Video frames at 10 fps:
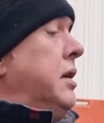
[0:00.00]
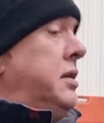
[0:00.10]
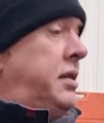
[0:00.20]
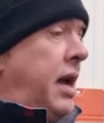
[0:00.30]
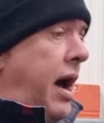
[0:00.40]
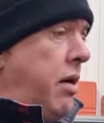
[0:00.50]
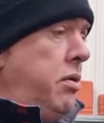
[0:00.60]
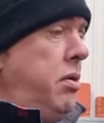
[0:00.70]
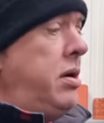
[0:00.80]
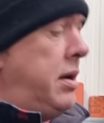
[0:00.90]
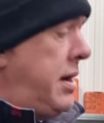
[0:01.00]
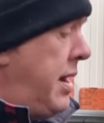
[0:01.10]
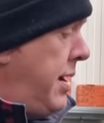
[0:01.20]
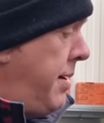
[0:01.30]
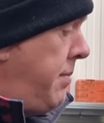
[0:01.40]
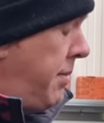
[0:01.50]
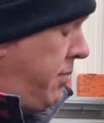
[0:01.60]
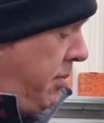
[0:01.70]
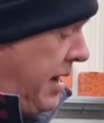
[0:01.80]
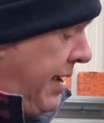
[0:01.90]
So, um, I'm
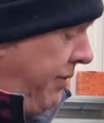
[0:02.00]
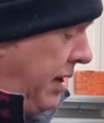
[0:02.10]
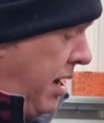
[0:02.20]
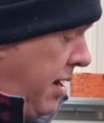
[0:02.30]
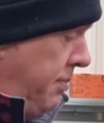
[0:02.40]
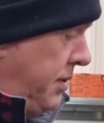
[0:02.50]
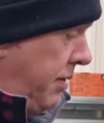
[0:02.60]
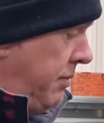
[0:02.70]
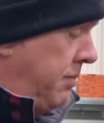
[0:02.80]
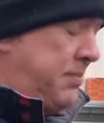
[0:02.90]
probably going to have the carbs up.